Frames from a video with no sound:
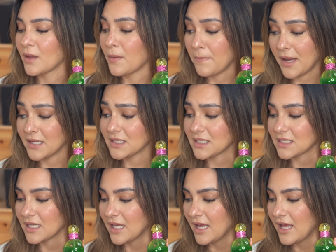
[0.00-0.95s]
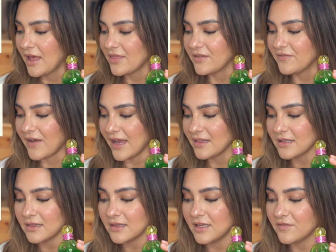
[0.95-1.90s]
But the
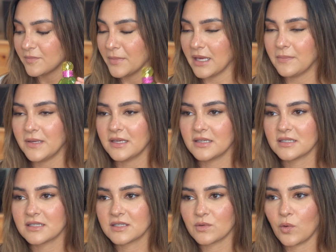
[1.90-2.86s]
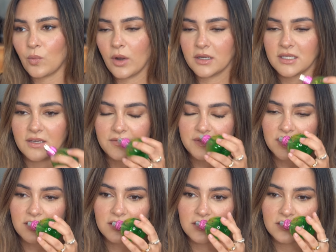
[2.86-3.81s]
violet leaf maybe is what gives
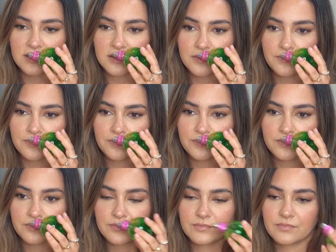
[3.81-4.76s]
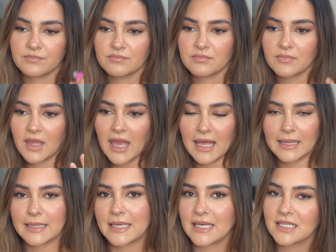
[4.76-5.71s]
it this
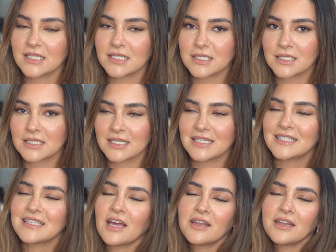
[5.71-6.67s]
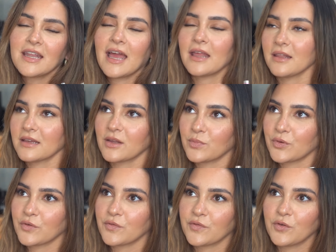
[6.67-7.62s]
elegance. It's not an elegant
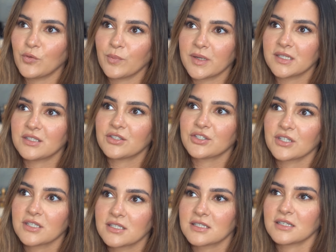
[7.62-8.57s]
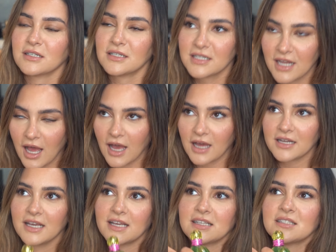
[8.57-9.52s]
perfume, but it's just
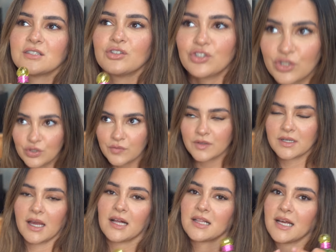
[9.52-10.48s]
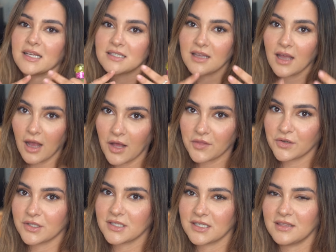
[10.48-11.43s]
not as juvenile as
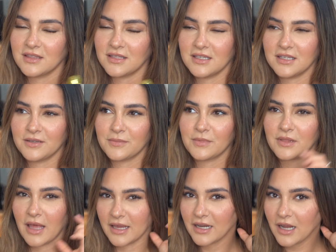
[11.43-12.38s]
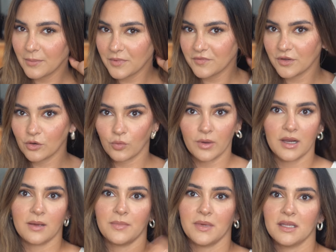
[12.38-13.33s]
others in the lineup, if you know what
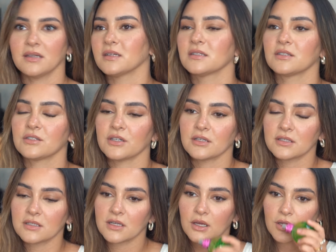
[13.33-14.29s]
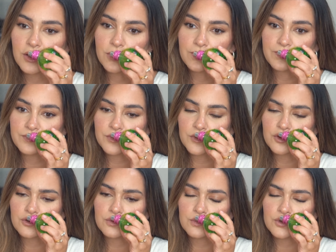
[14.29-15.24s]
I mean. It's just
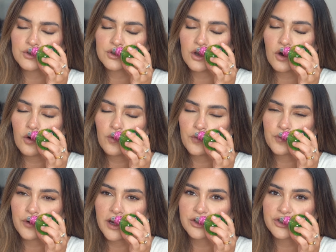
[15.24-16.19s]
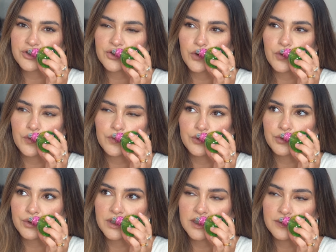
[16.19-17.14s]
so fresh, so
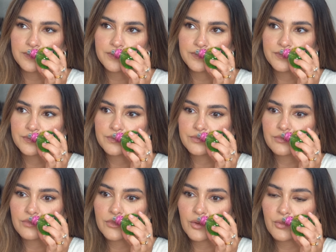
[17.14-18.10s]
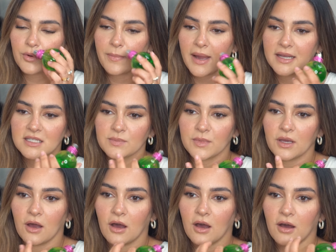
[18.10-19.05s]
fruity. Reminds me
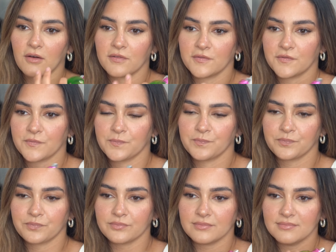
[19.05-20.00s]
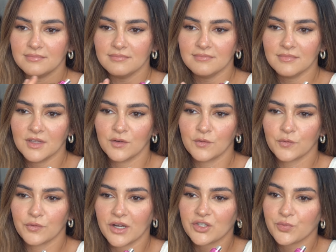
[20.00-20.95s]
of
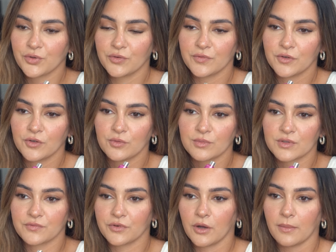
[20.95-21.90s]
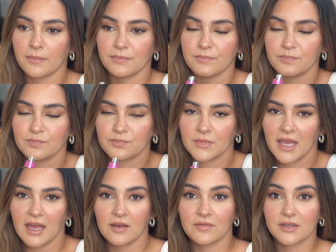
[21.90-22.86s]
fresh perfumes from
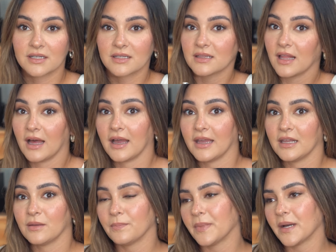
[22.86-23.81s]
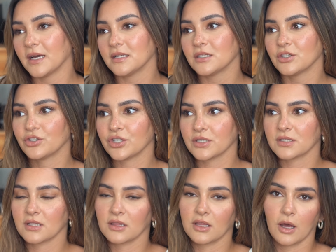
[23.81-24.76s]
Calvin Klein, but
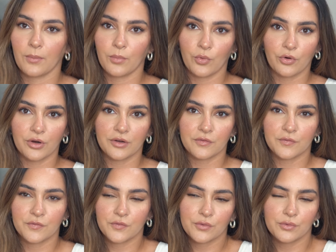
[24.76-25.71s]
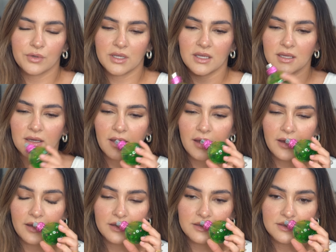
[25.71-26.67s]
just a lot more fruity
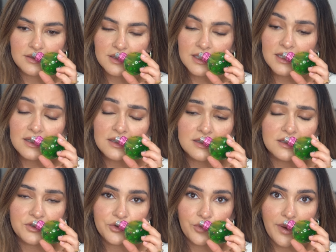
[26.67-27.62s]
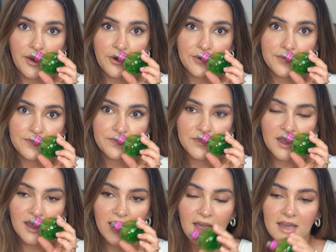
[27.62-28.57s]
and easy to wear.
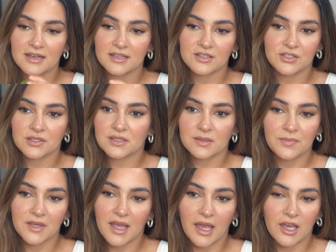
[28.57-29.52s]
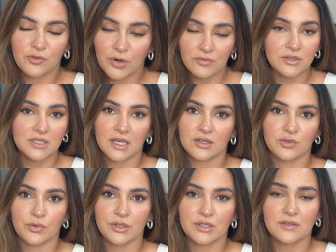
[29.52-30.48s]
And it's just something I gravitate towards.